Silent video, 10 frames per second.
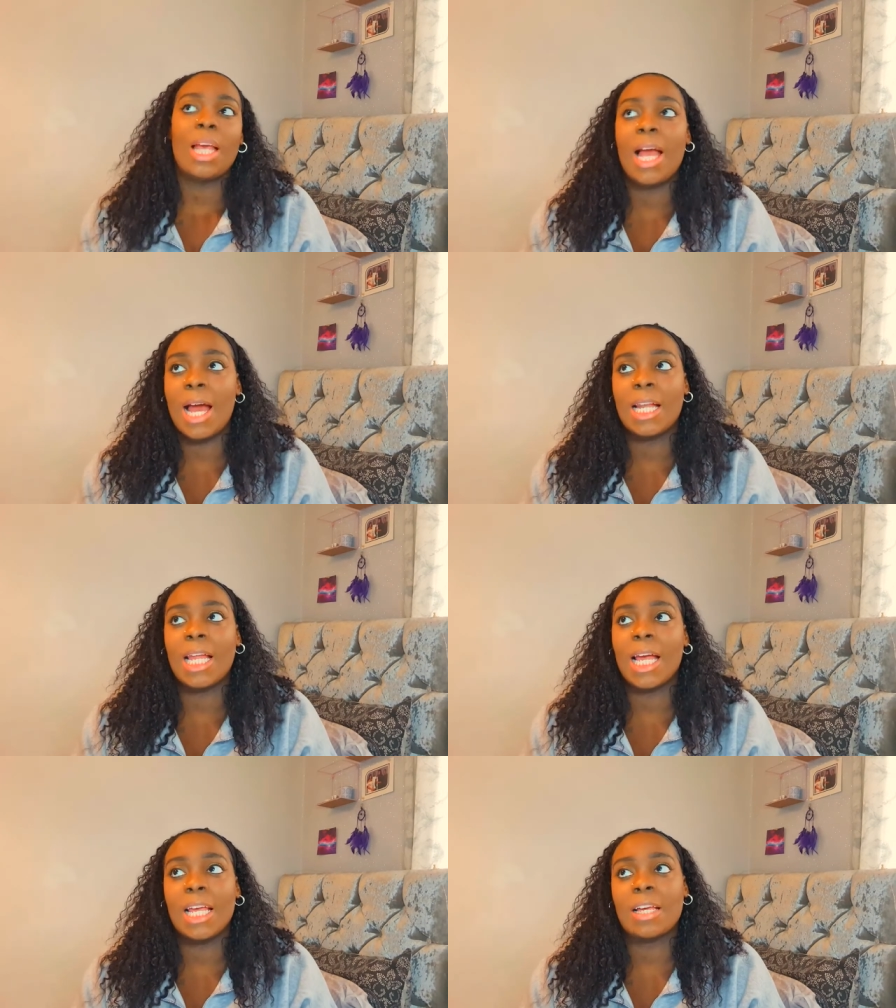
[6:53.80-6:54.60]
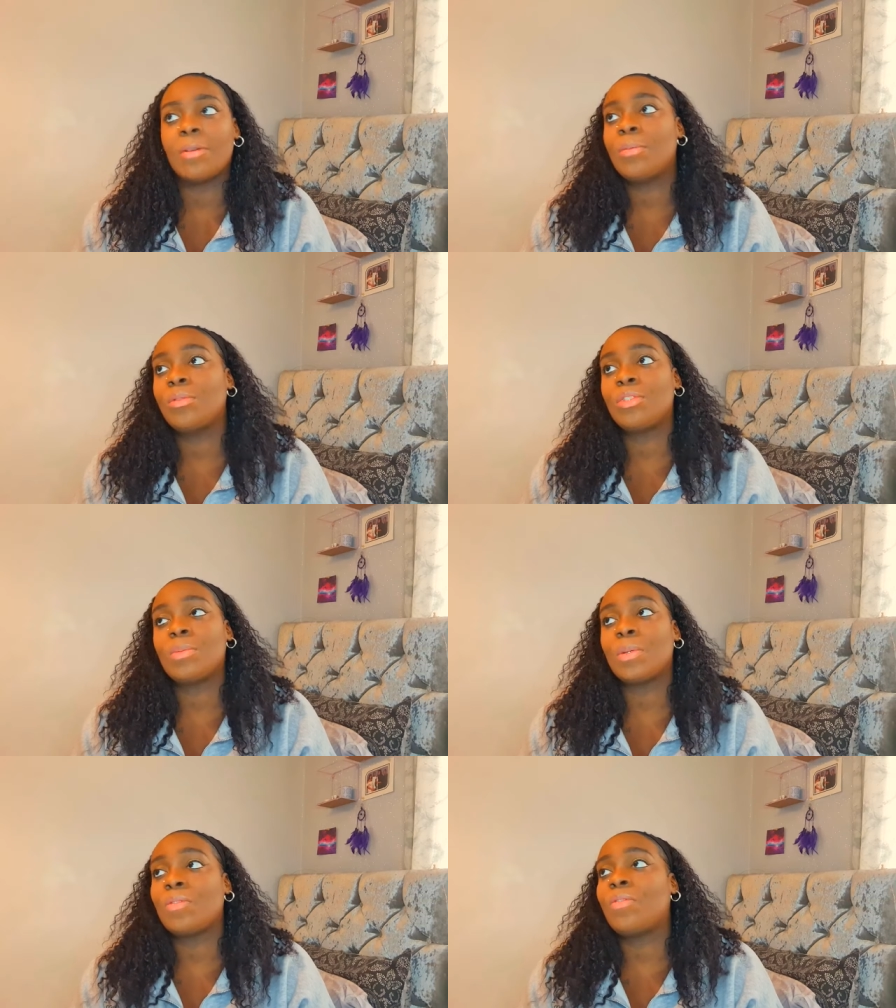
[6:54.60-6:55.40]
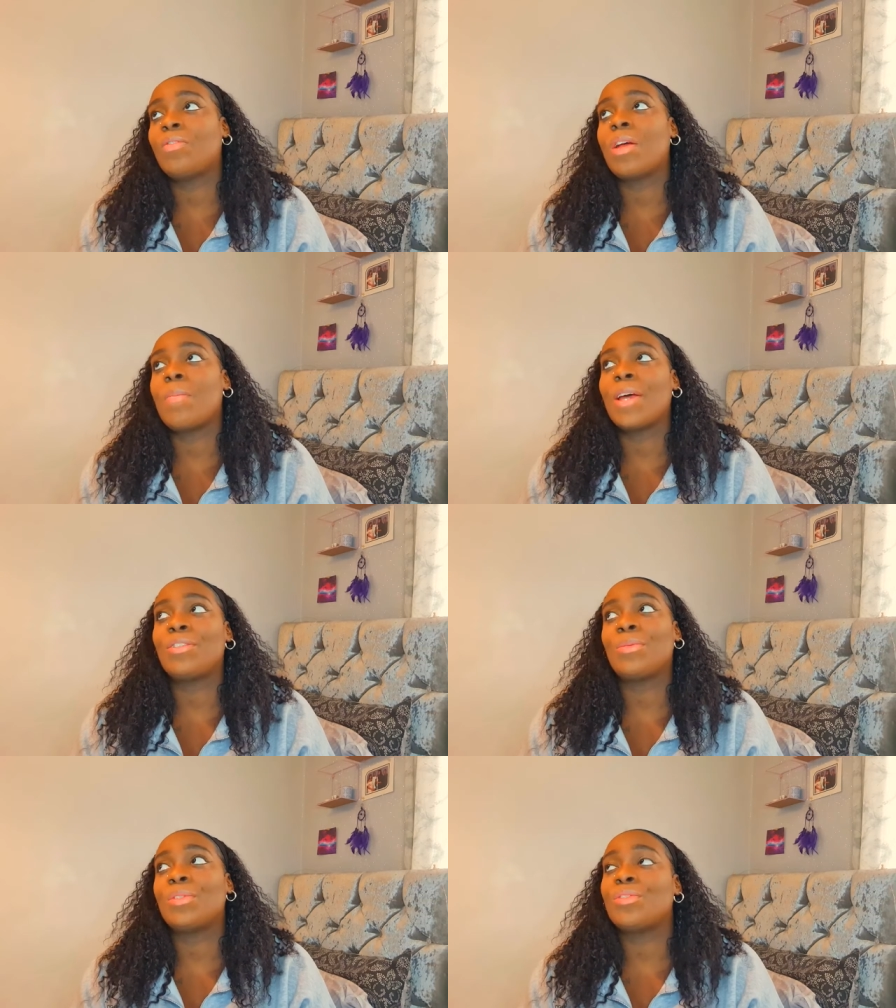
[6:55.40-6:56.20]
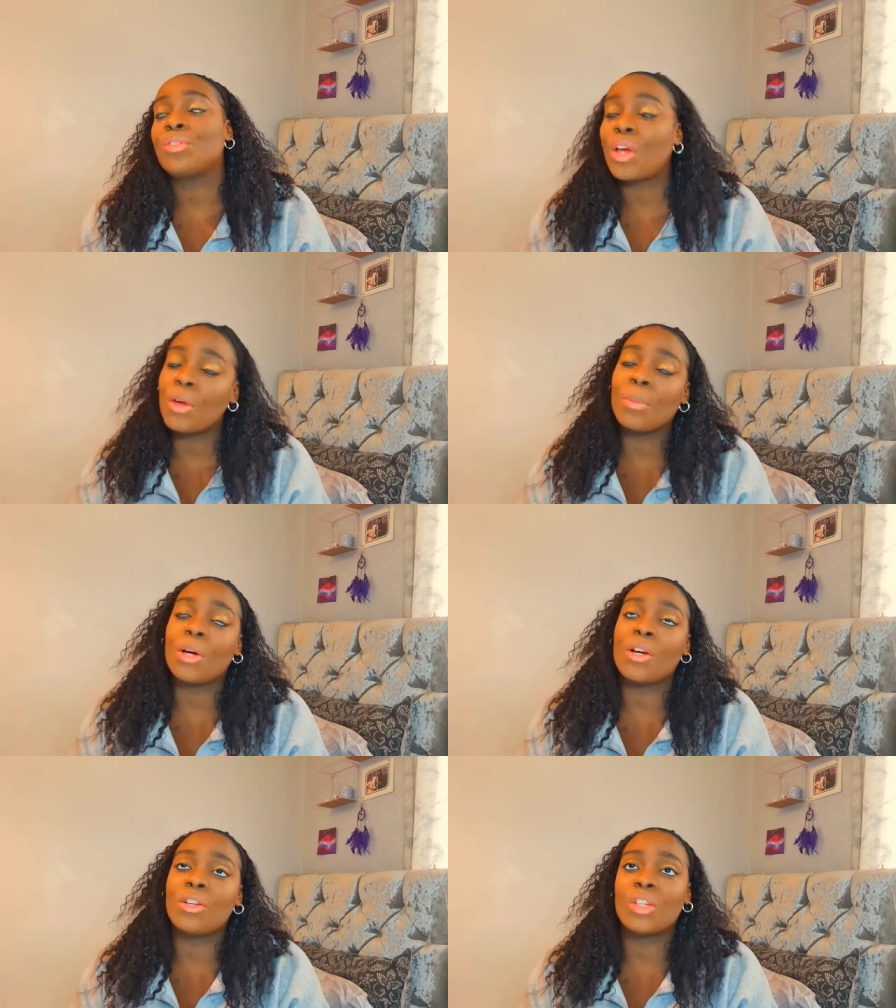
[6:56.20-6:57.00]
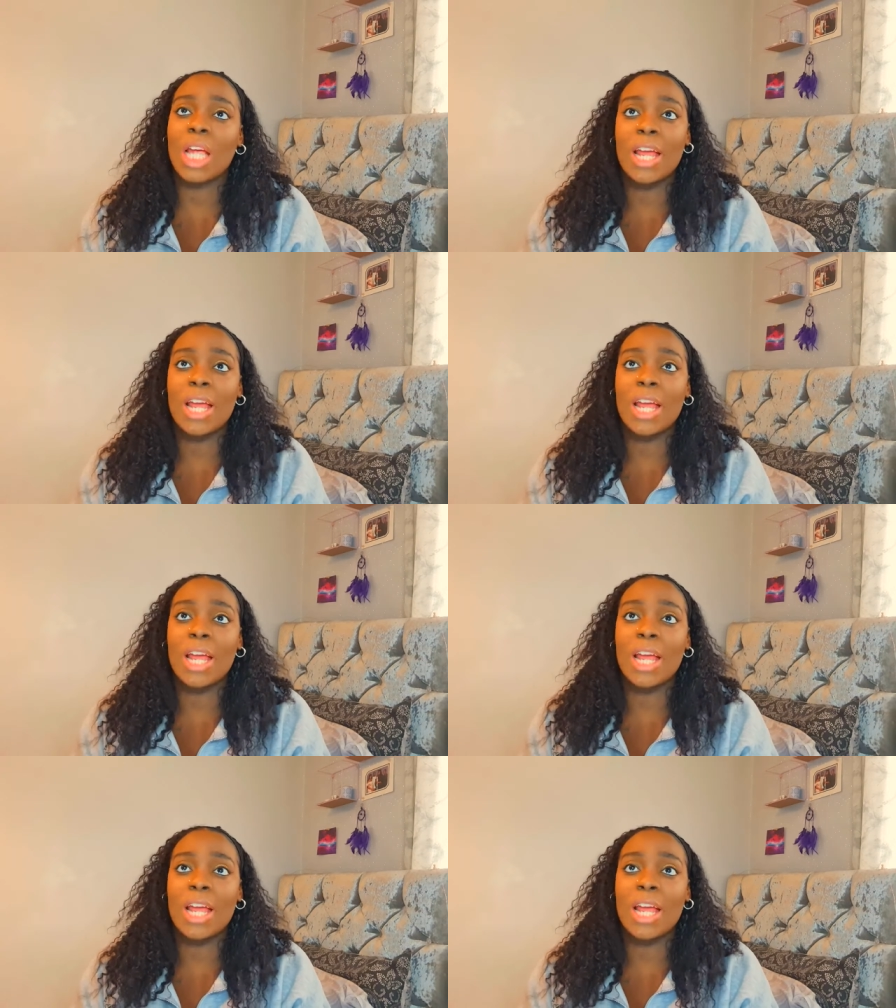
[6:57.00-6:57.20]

And like, we'll just be referring back to it so much.